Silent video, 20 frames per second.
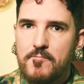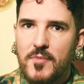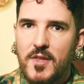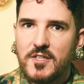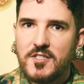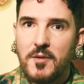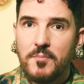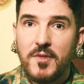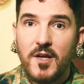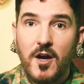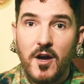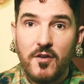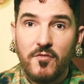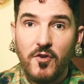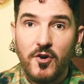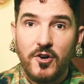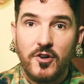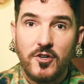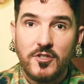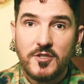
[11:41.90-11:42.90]
something on a
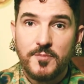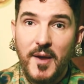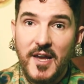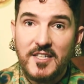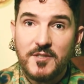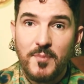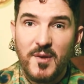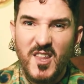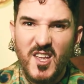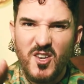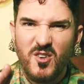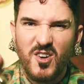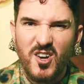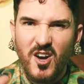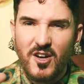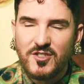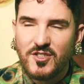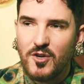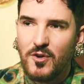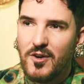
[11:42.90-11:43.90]
vertical space, but that you can
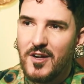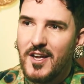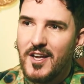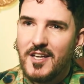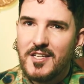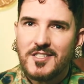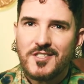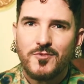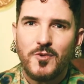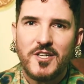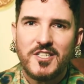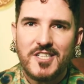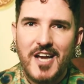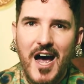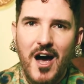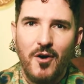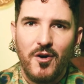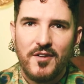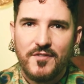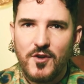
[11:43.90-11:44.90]
also switch
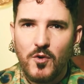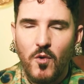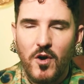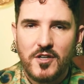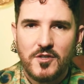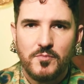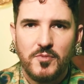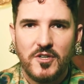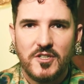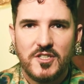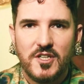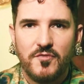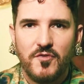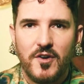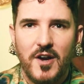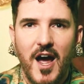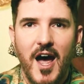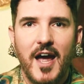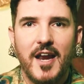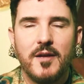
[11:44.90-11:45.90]
out if you want to put
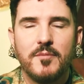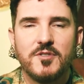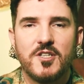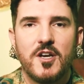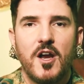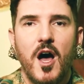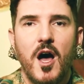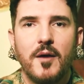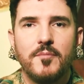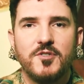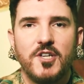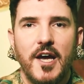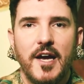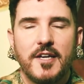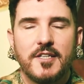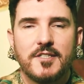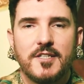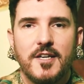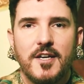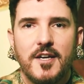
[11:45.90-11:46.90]
different items and
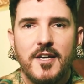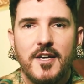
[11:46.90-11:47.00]
objects.